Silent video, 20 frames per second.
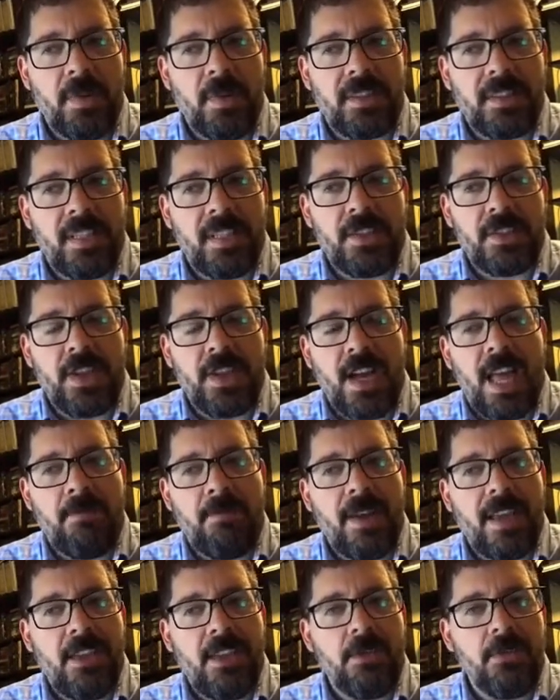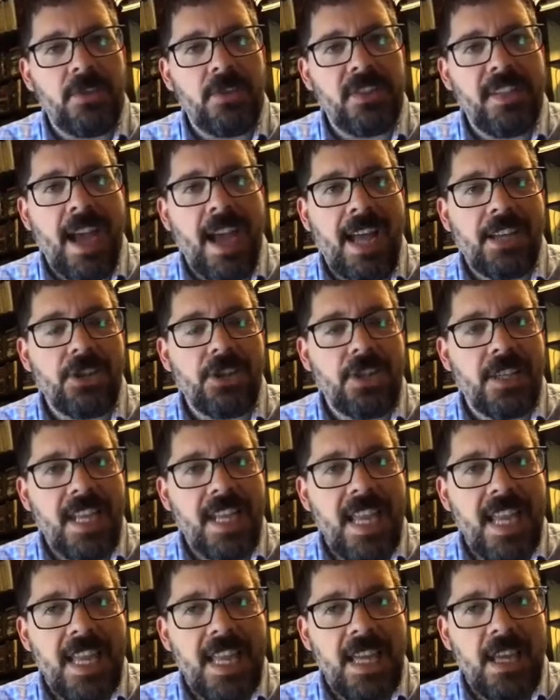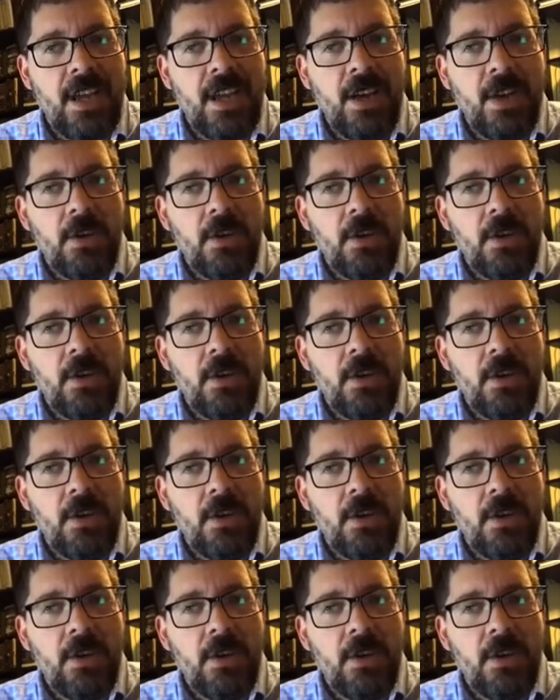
but this time I use -d,